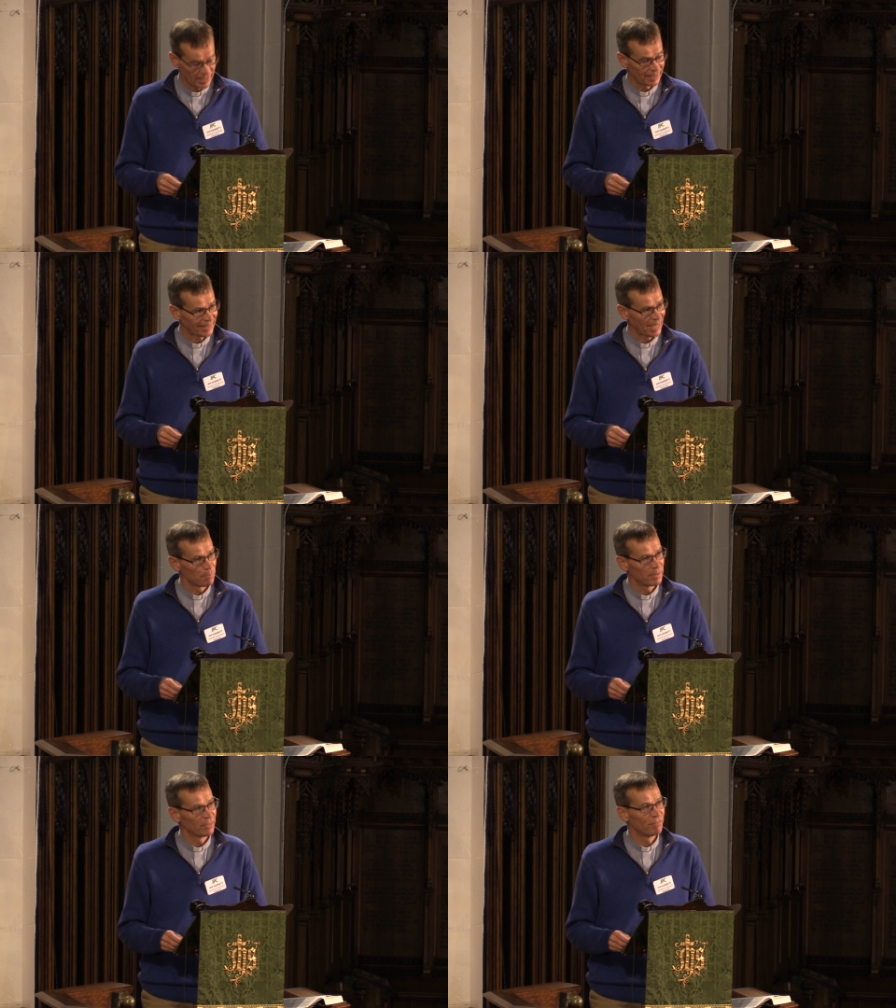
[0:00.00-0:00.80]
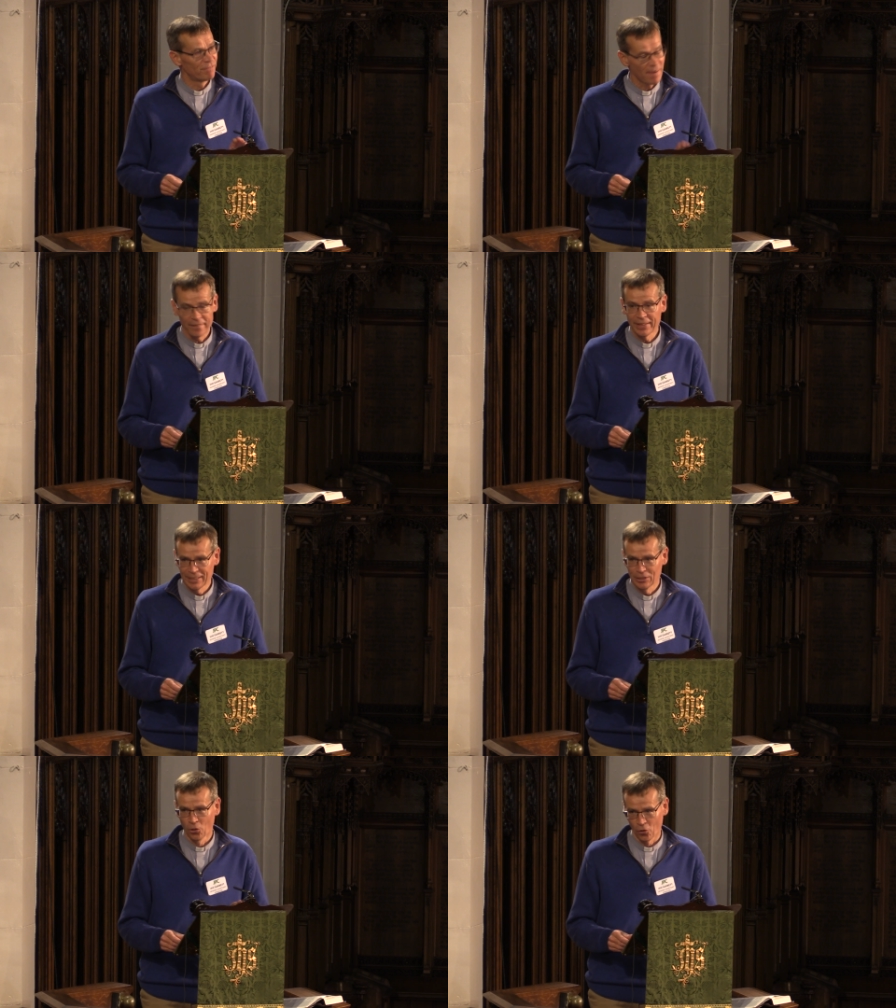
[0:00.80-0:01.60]
It can be a very
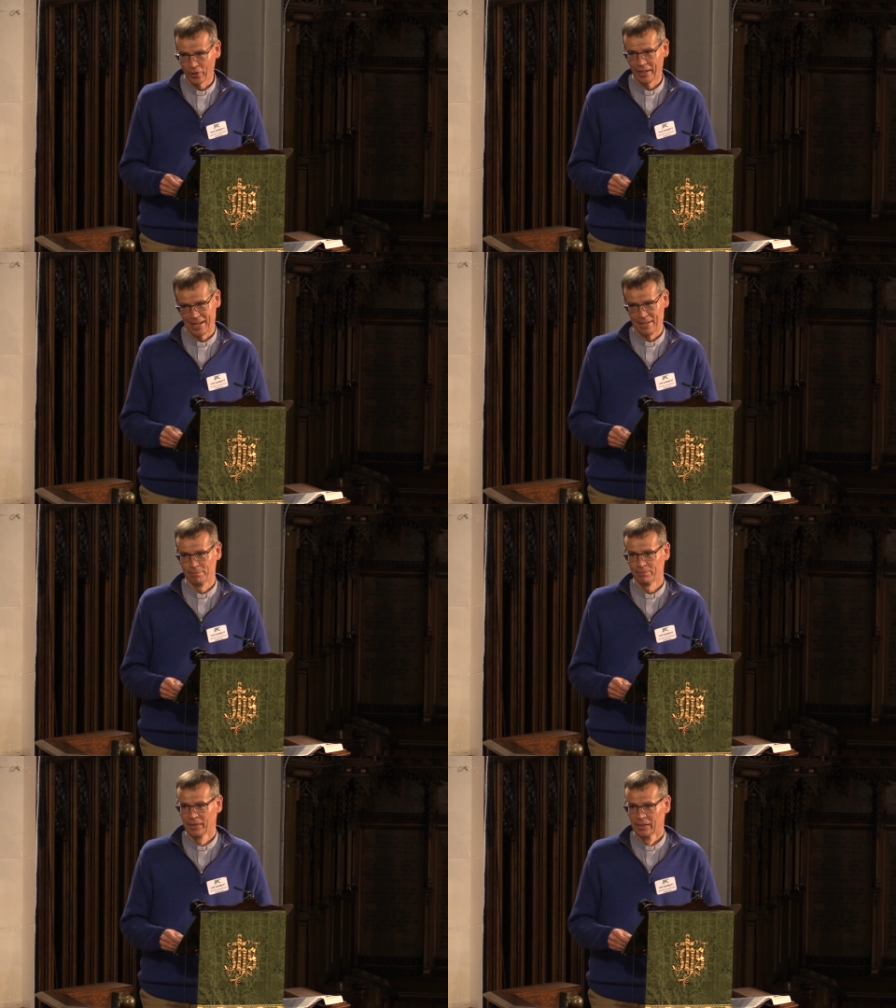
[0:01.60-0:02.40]
long game,